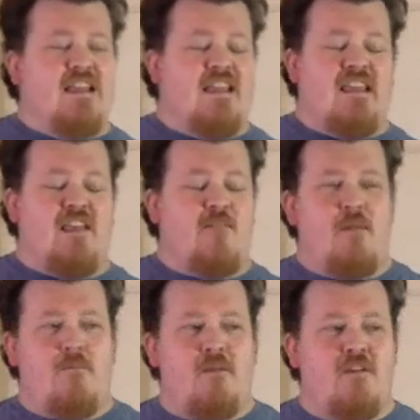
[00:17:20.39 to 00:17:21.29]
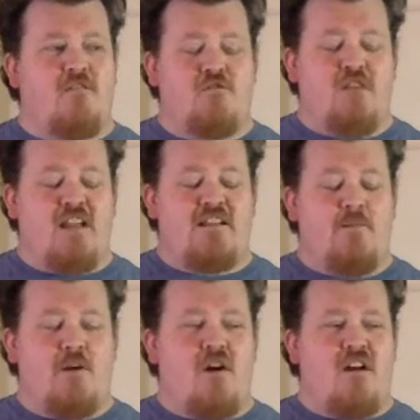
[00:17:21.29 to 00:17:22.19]
They gave me pills for
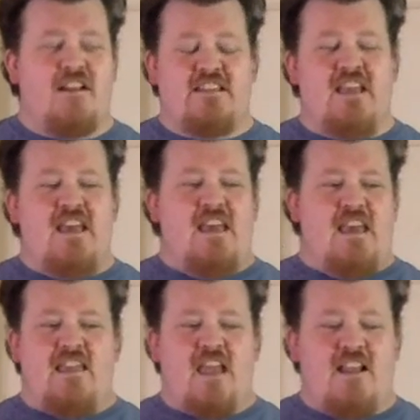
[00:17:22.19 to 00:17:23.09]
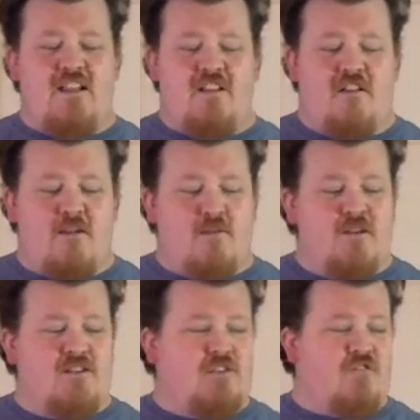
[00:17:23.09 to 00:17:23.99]
antibiotics, and that cleared up
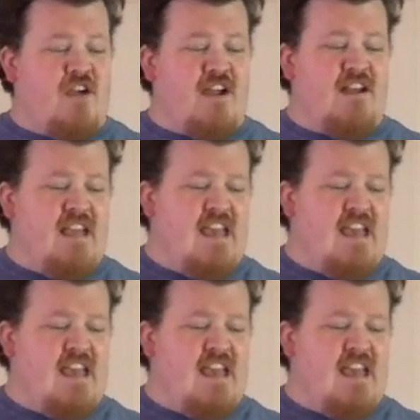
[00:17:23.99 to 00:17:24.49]
just fine.